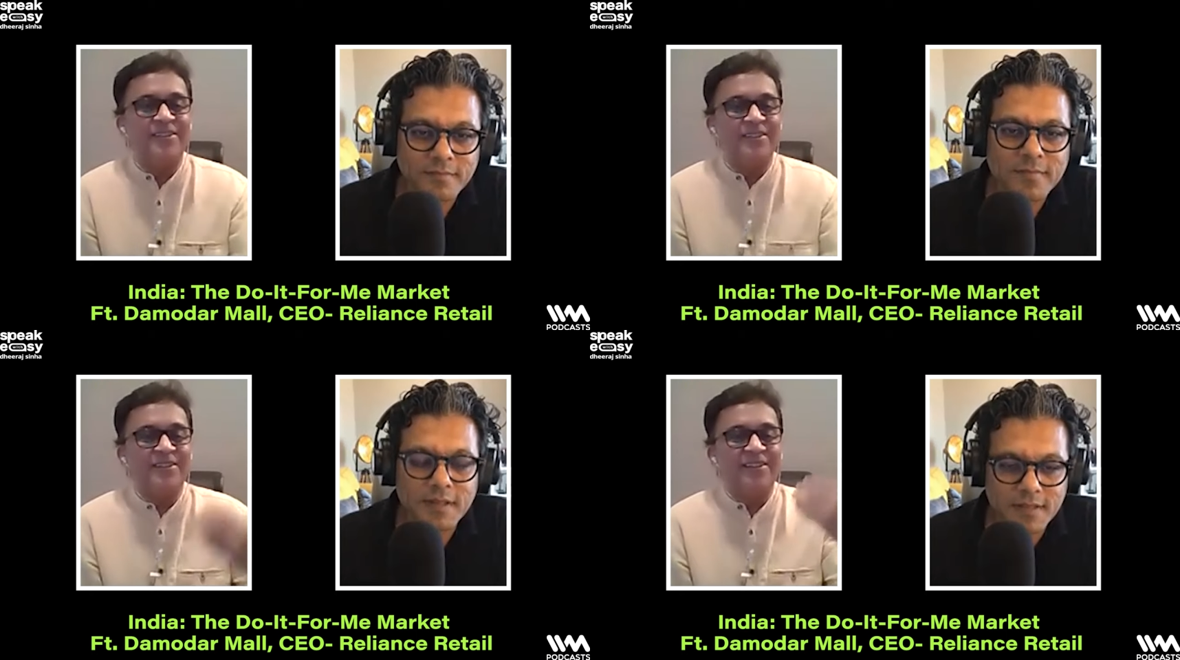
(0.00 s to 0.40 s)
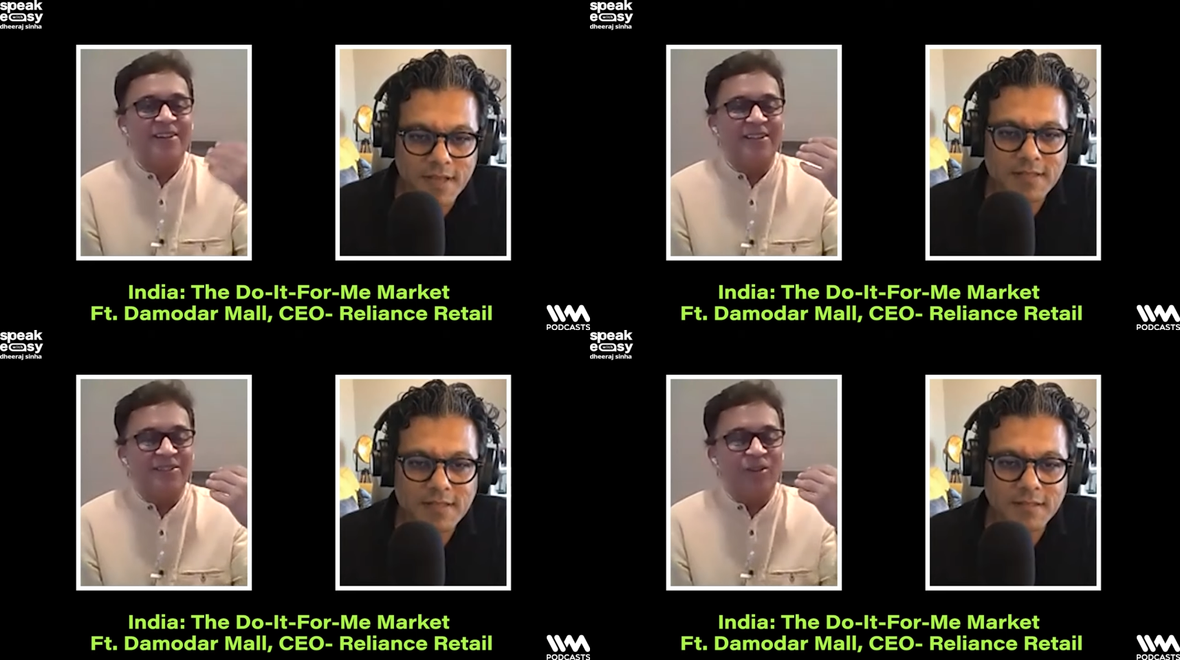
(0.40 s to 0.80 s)

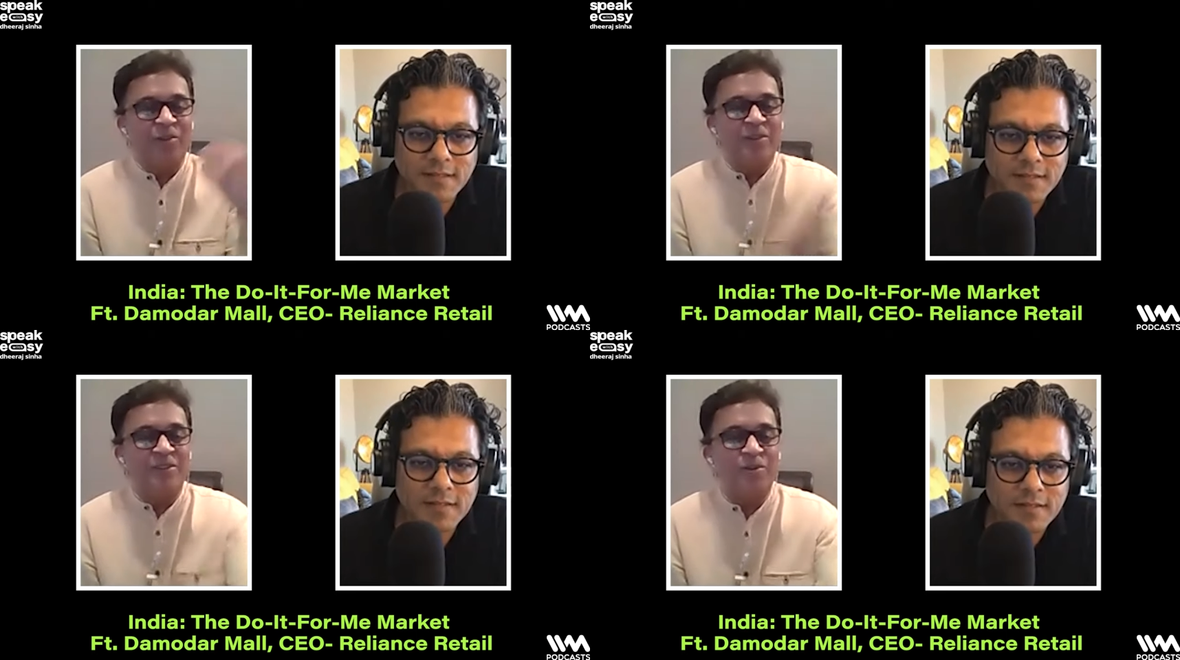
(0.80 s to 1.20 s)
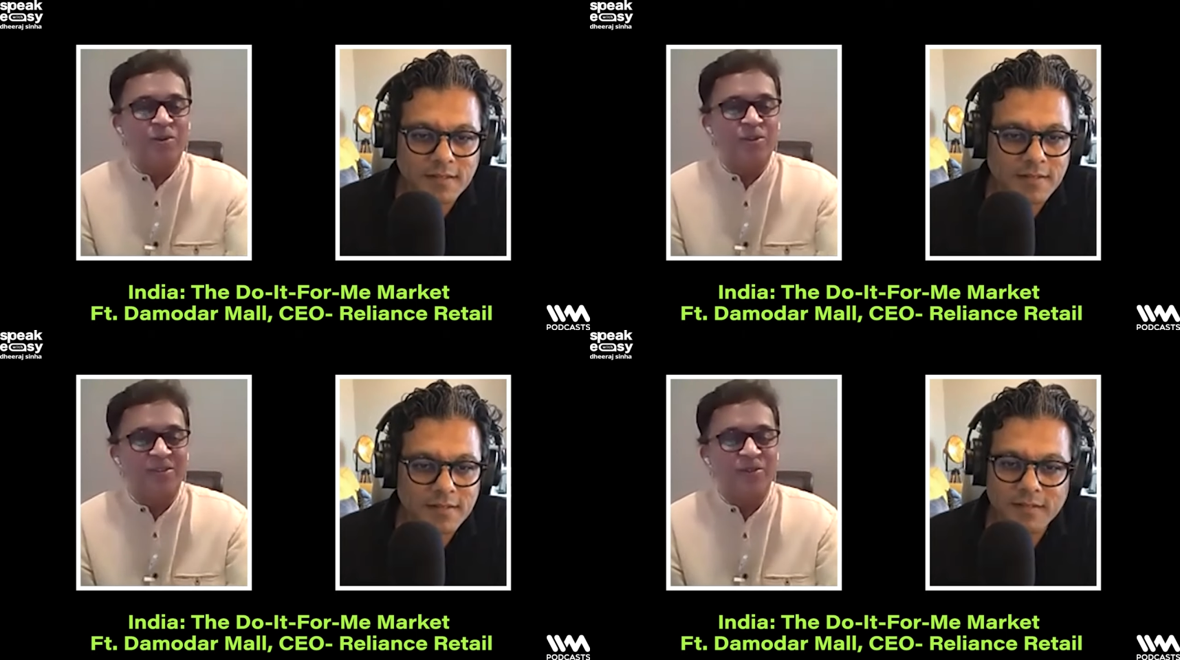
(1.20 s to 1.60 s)
Speaker 1: is always a
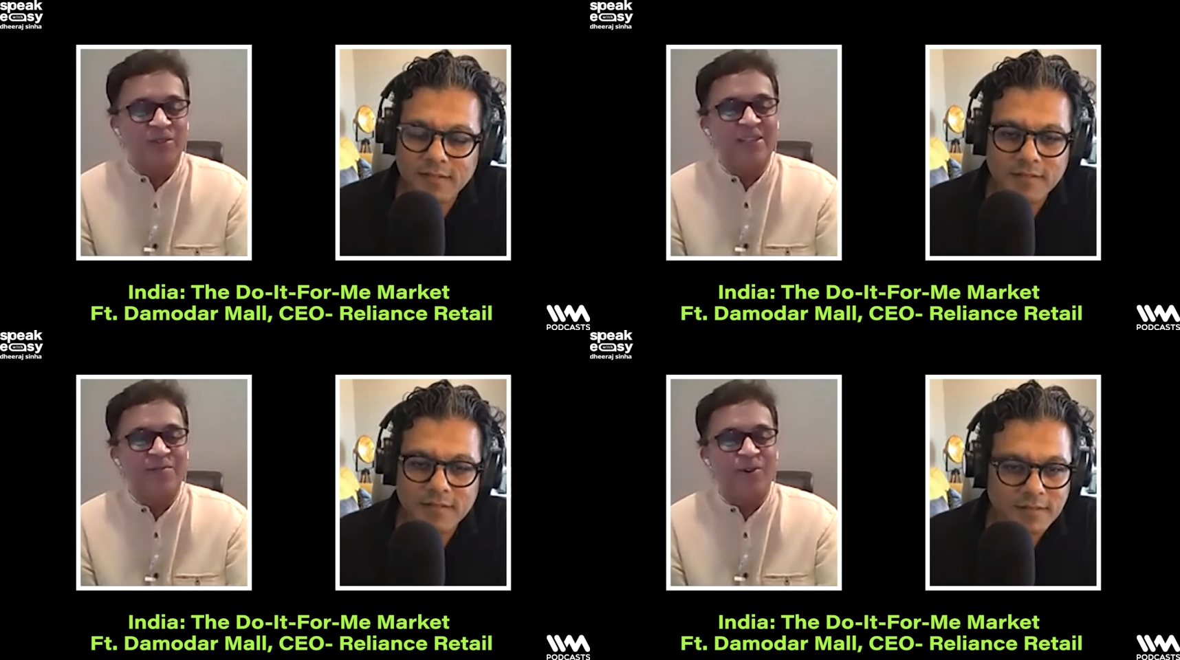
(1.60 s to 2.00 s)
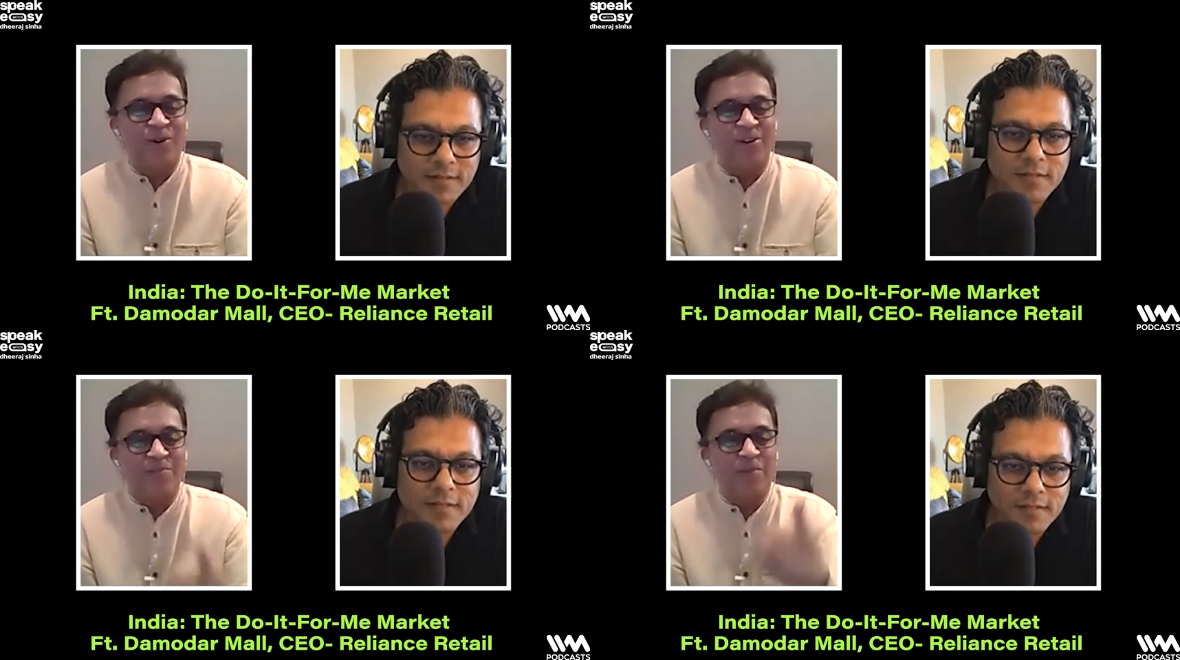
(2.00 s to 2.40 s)
good thing
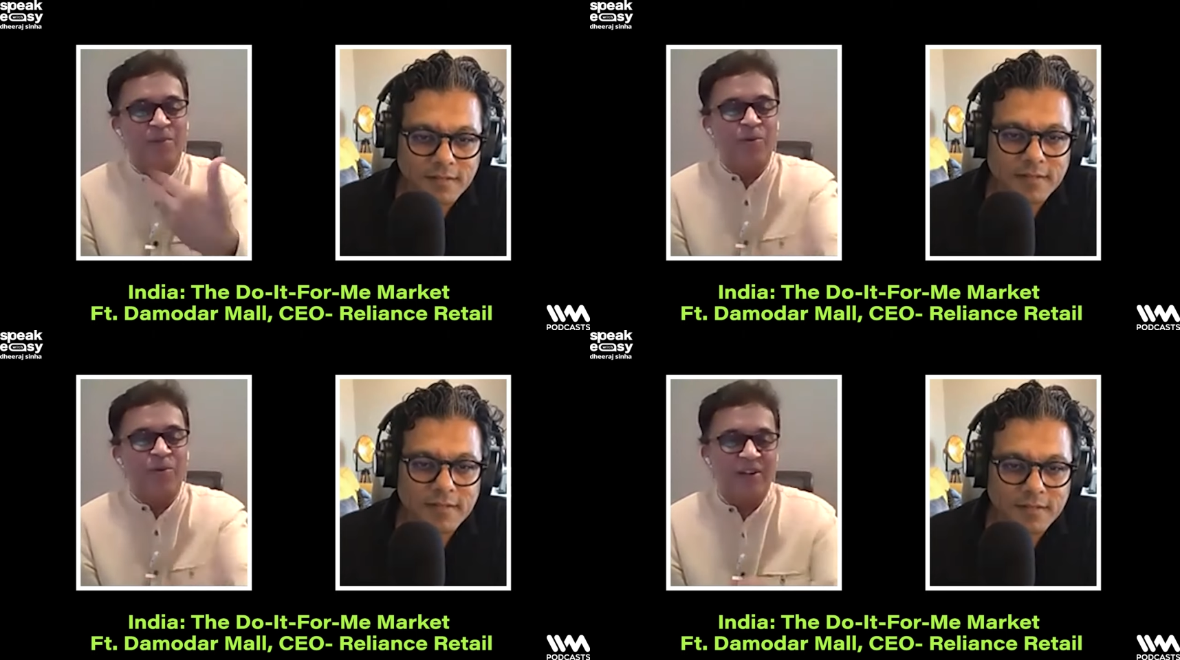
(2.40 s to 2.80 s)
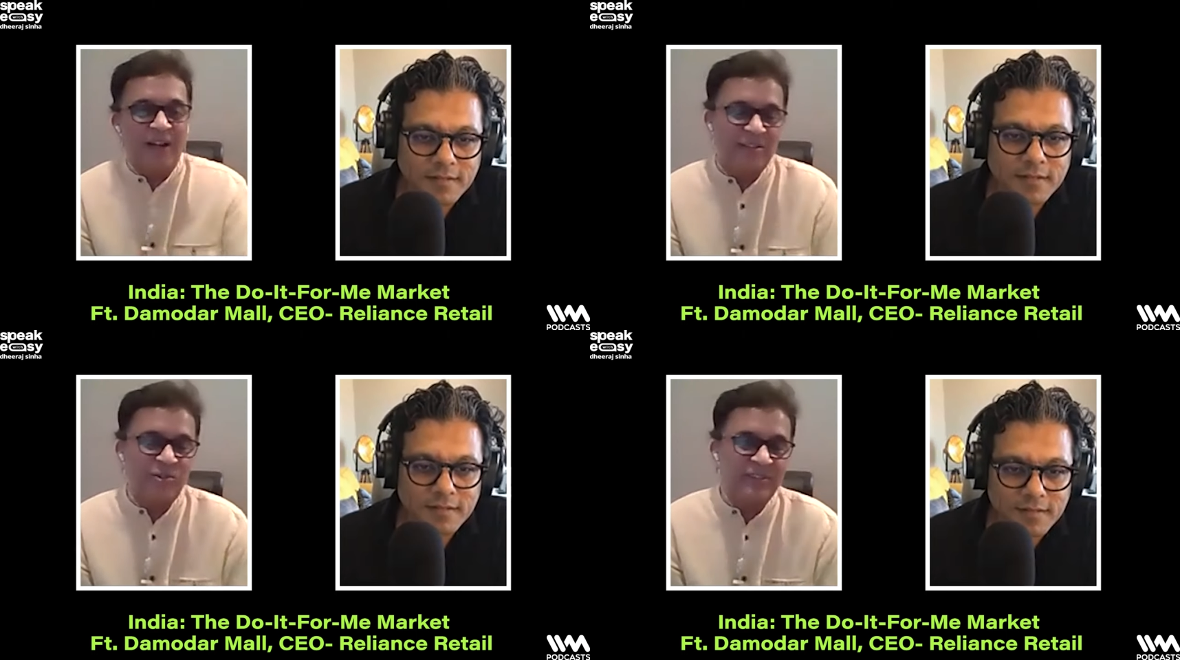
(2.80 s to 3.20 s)
for people who are
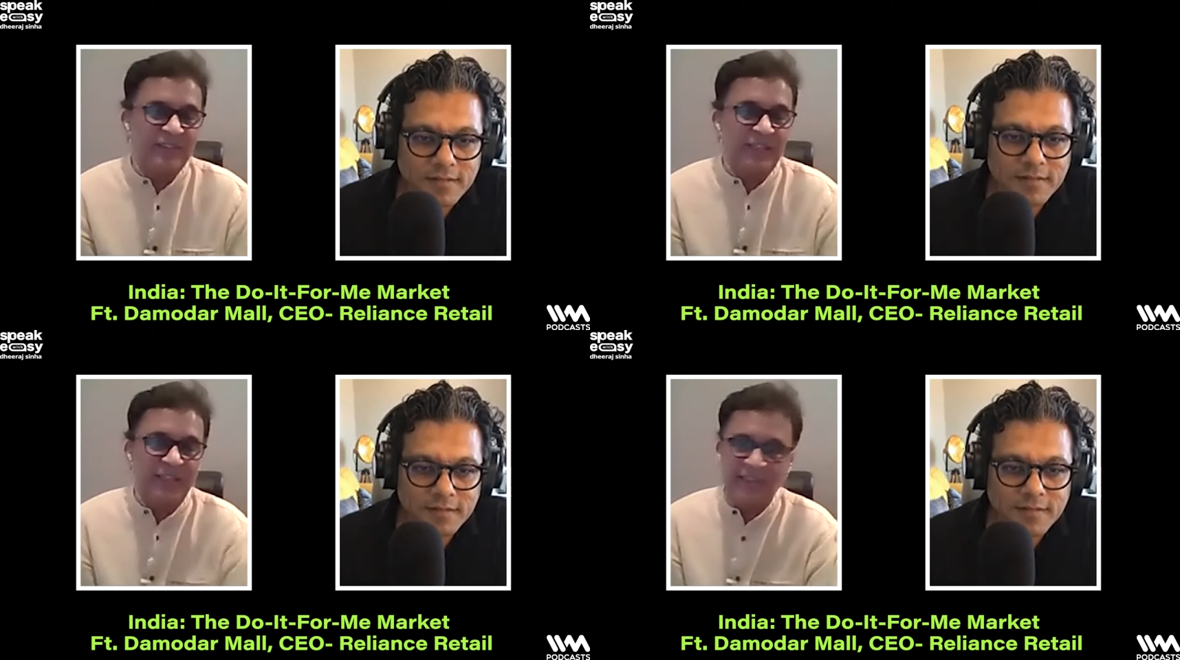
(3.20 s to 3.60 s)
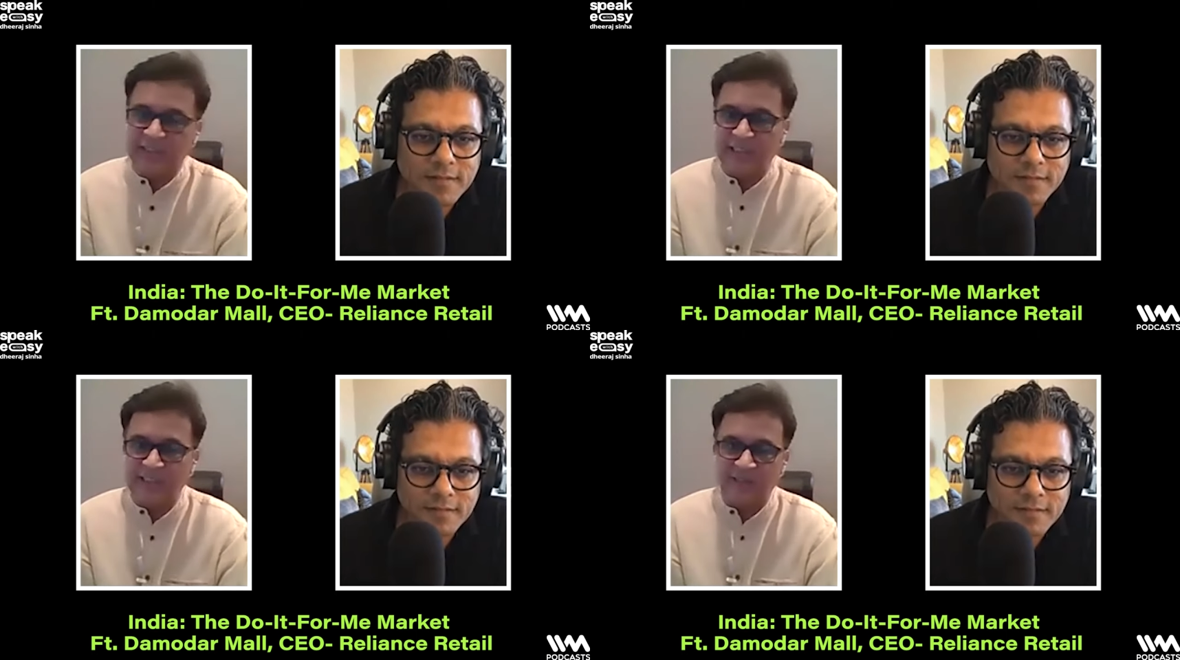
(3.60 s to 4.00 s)
actually selling
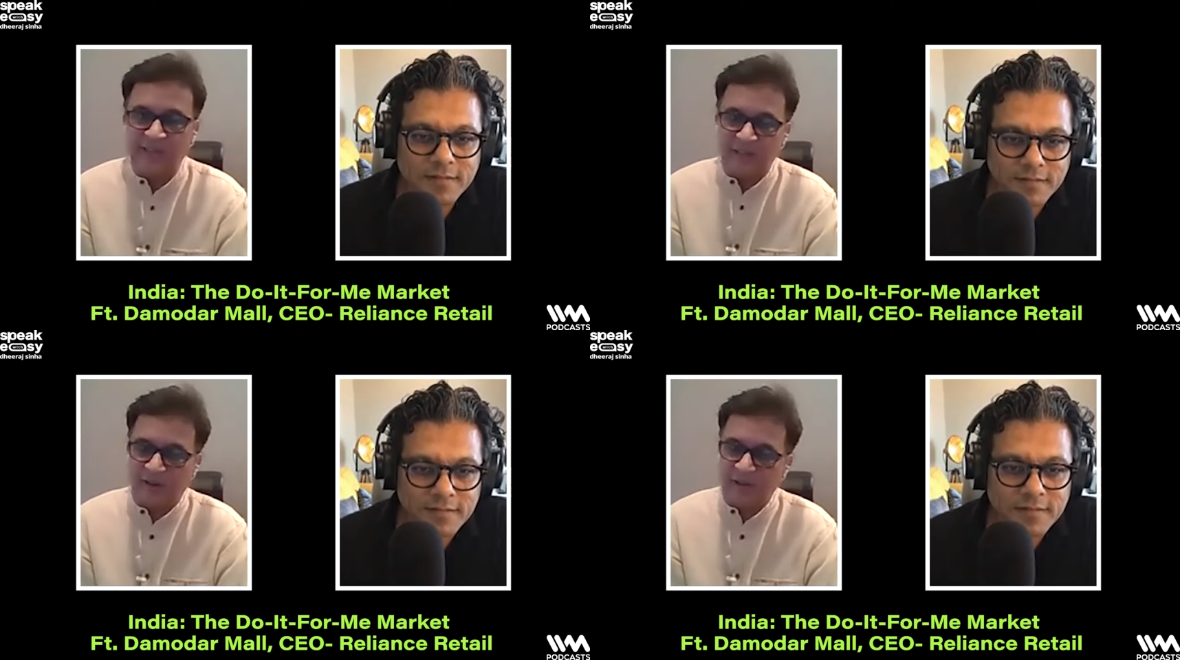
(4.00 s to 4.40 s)
change. And we are all